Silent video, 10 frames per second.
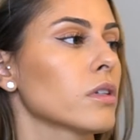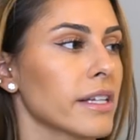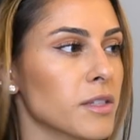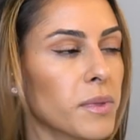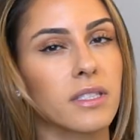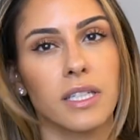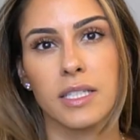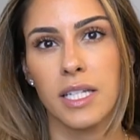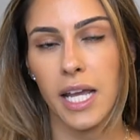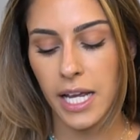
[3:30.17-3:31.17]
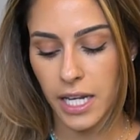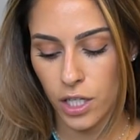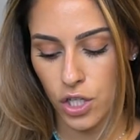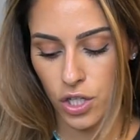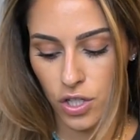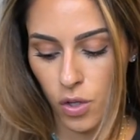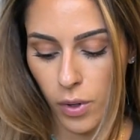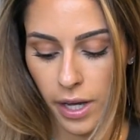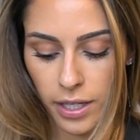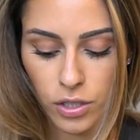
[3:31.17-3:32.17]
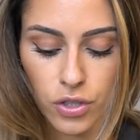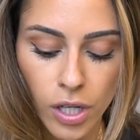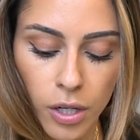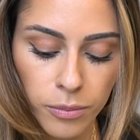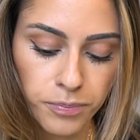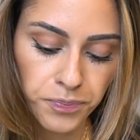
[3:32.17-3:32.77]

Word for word: You have to be six to eight inches away, so